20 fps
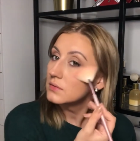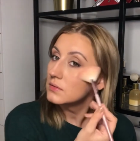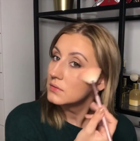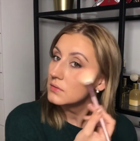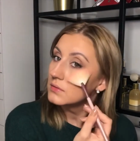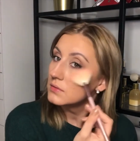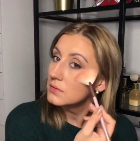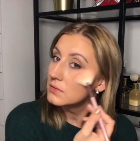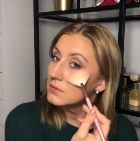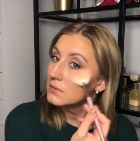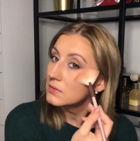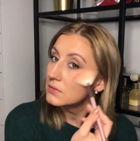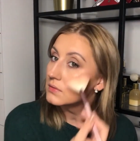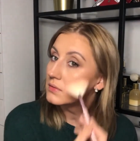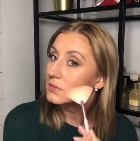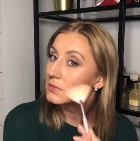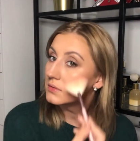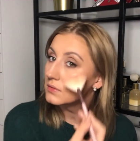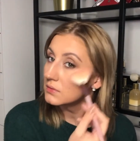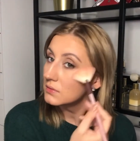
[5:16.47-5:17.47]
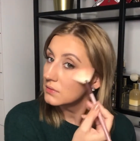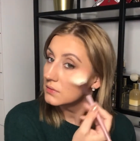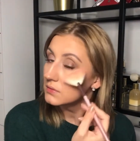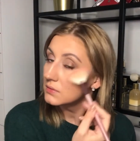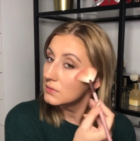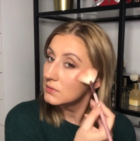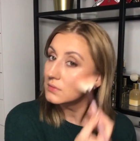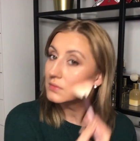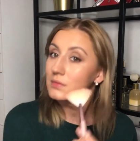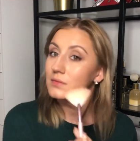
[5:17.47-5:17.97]

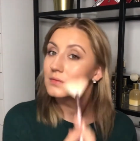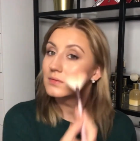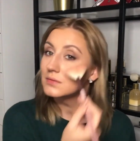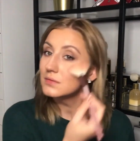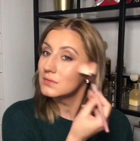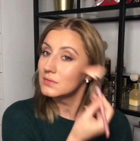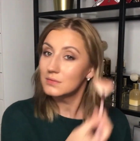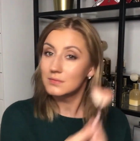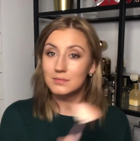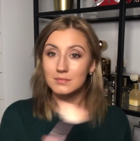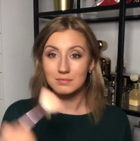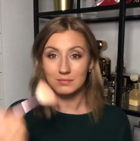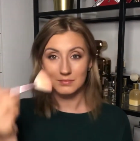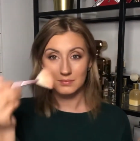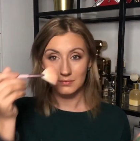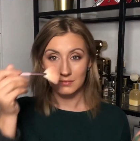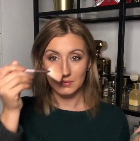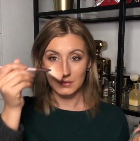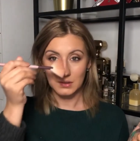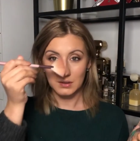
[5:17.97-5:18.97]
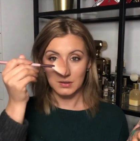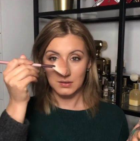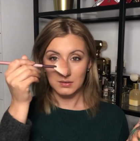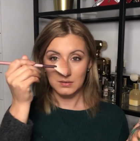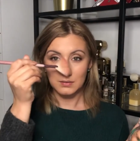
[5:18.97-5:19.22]
No one is speaking in this clip.